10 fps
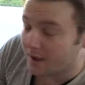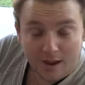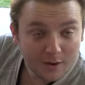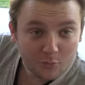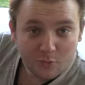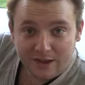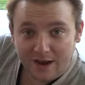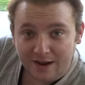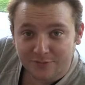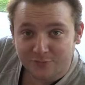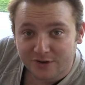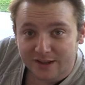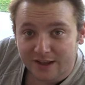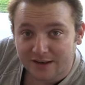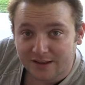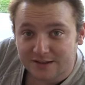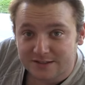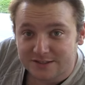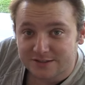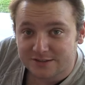and we kind of forget
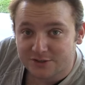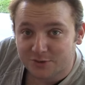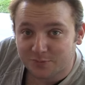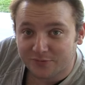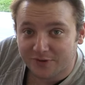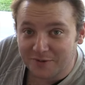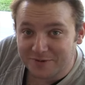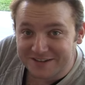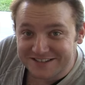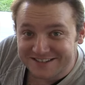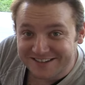he's super famous.